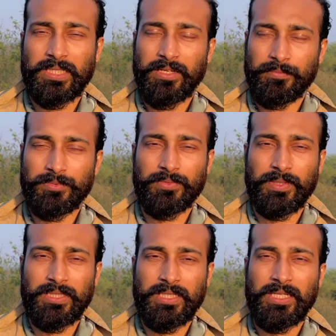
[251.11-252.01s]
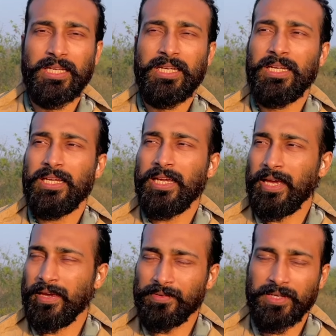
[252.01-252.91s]
comes with
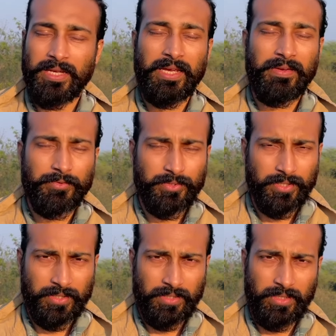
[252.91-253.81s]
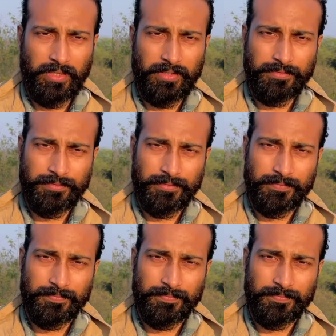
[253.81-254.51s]
having everything in life,